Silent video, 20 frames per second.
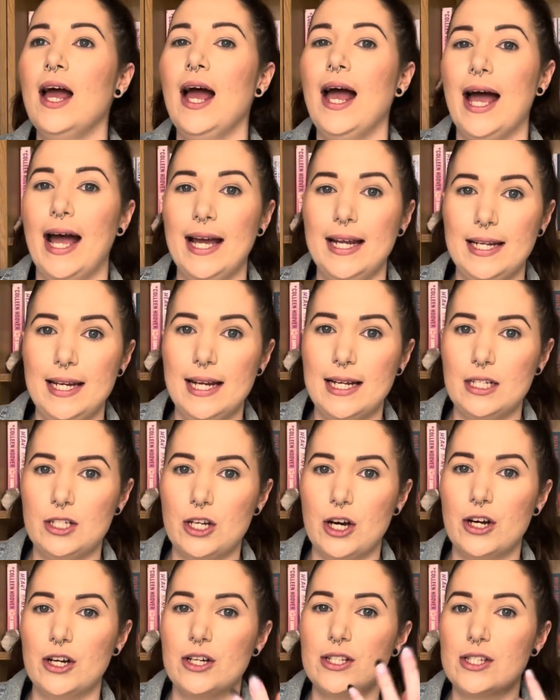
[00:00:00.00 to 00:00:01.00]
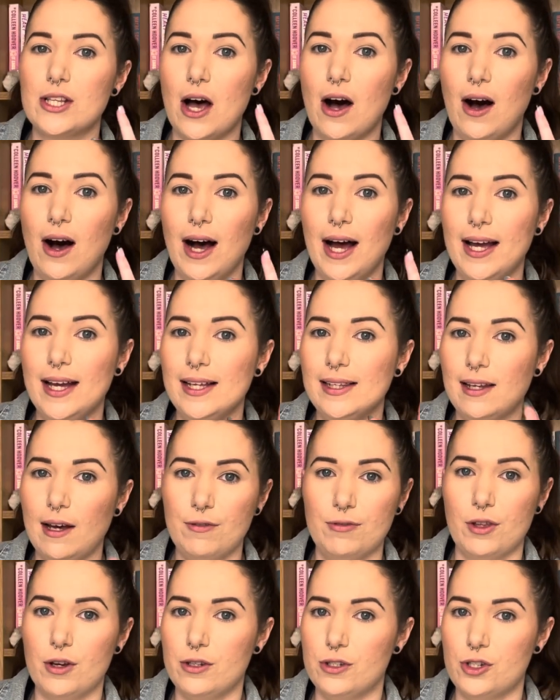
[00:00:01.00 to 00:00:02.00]
And Nyctos, I
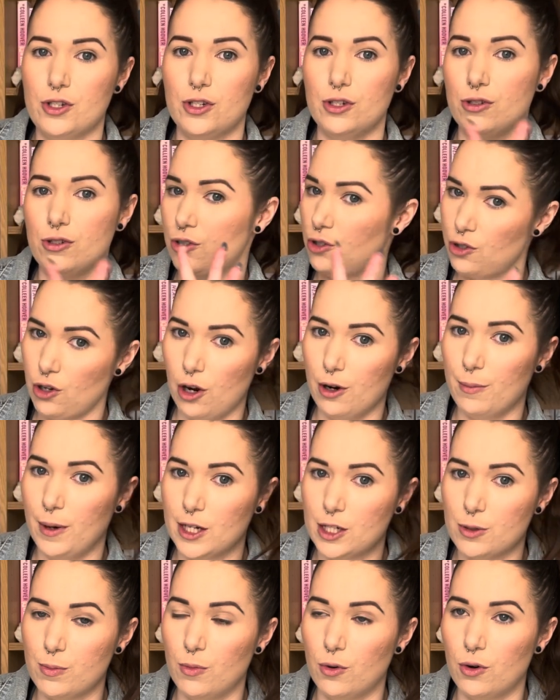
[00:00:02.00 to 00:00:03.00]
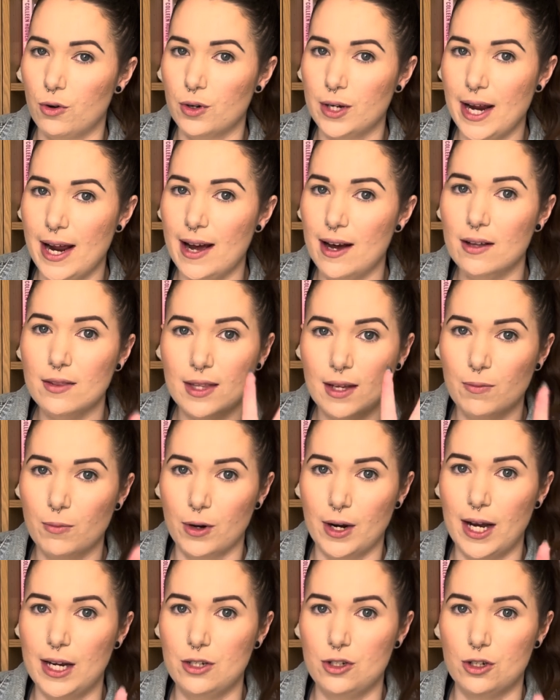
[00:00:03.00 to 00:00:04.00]
love those two so much more now than what
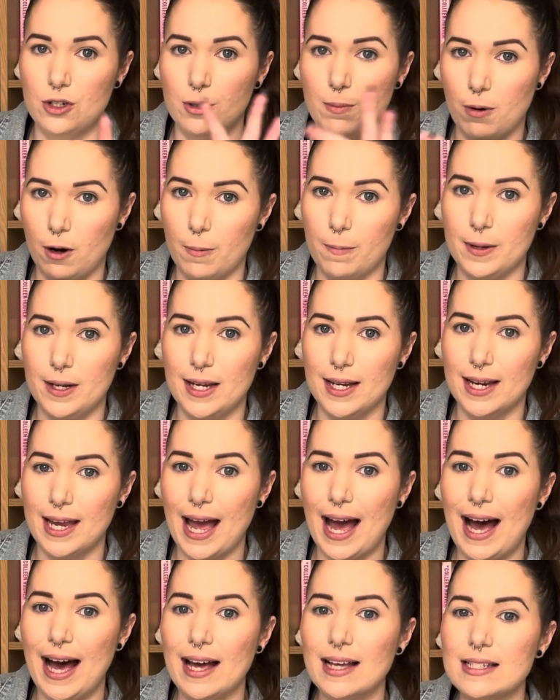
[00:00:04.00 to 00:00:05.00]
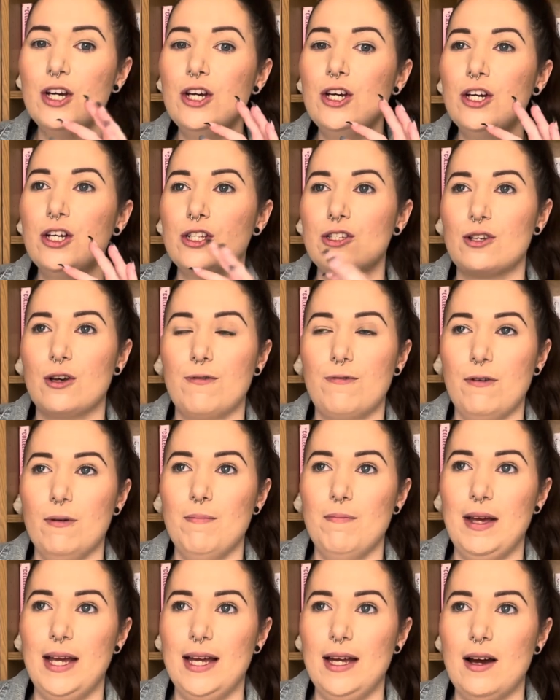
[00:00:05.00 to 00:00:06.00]
I do Poppy and Cass. So for
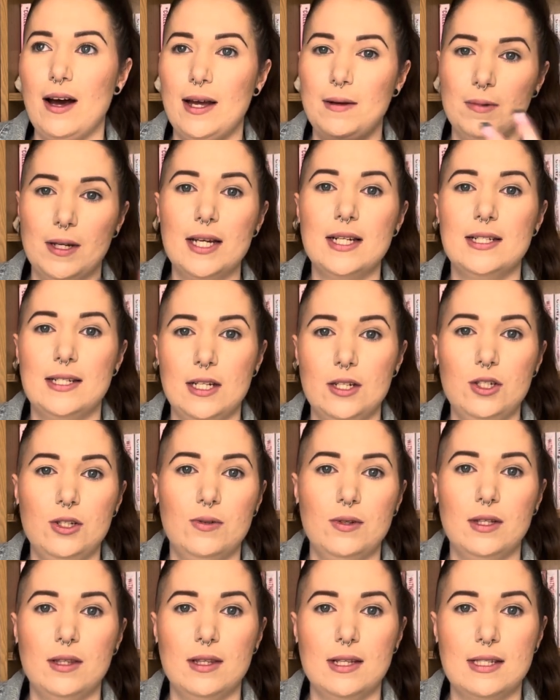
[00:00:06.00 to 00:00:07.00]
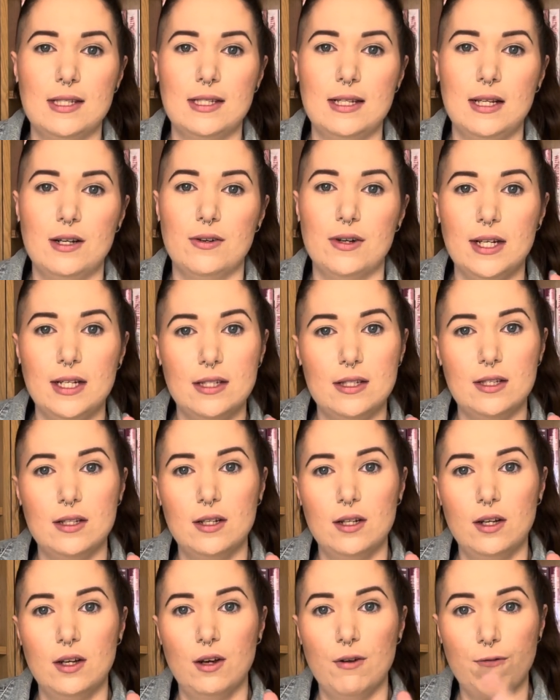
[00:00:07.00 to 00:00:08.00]
me, I'm continuing this series
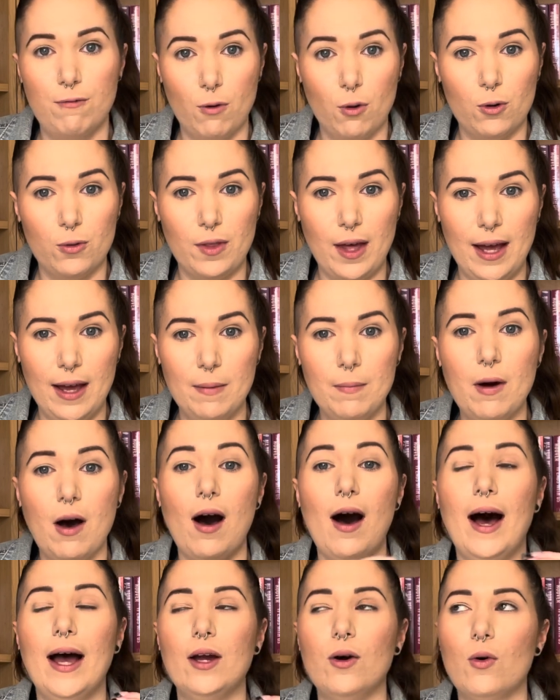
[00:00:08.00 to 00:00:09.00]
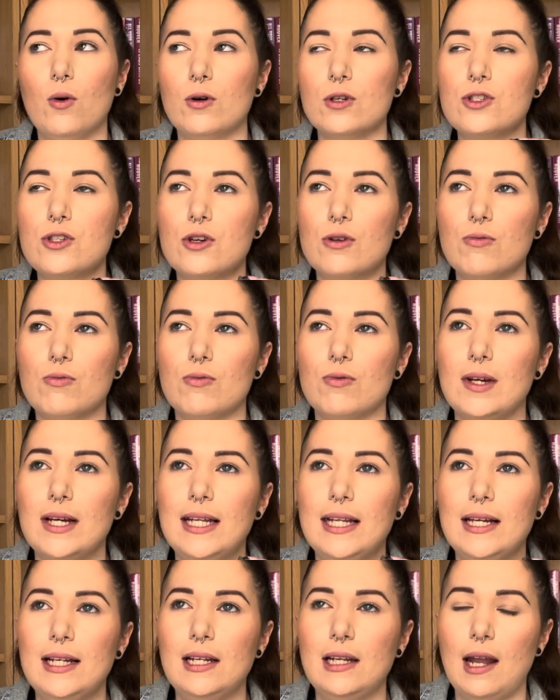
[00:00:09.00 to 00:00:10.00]
for them. I also
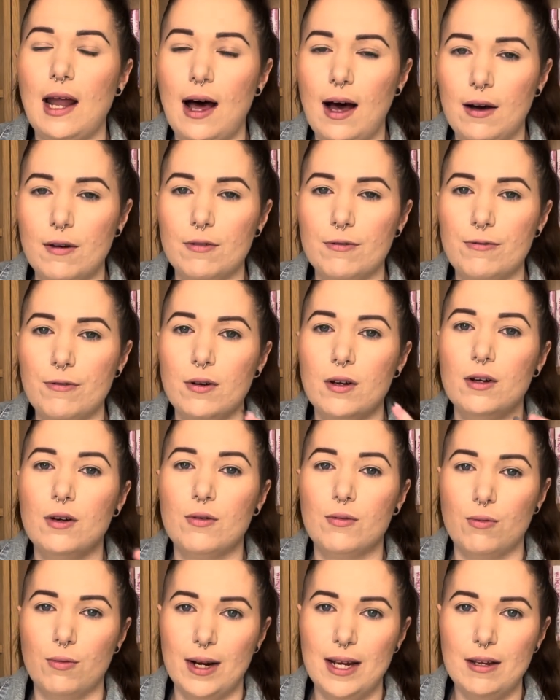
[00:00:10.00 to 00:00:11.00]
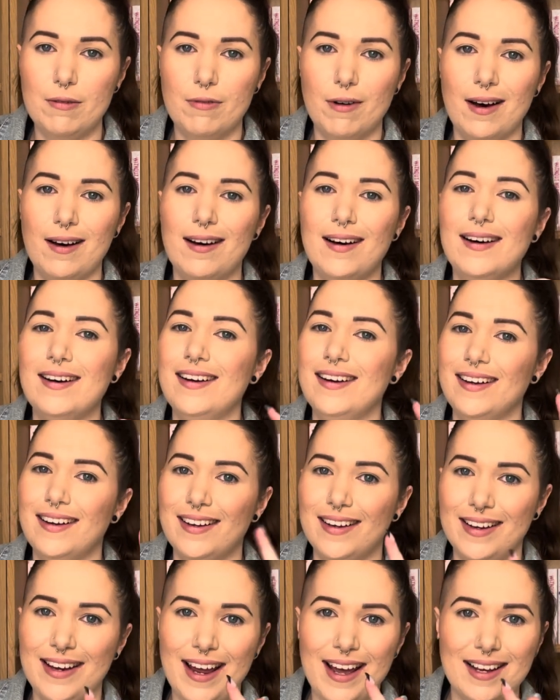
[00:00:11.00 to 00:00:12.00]
really love Reva,
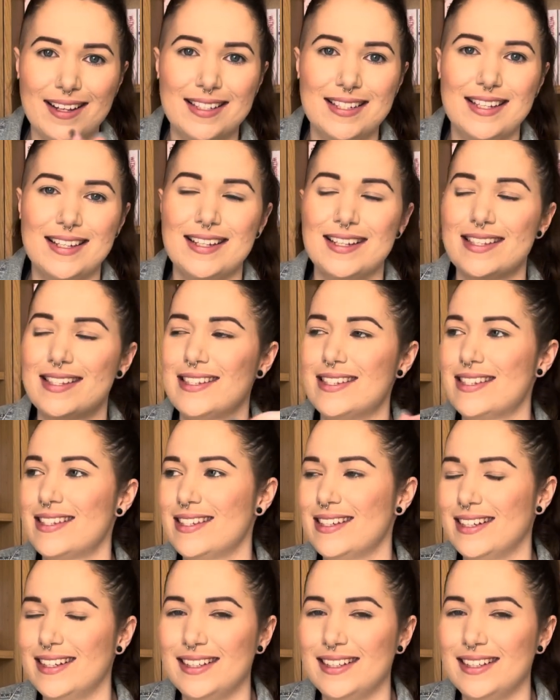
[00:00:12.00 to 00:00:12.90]
Nectis,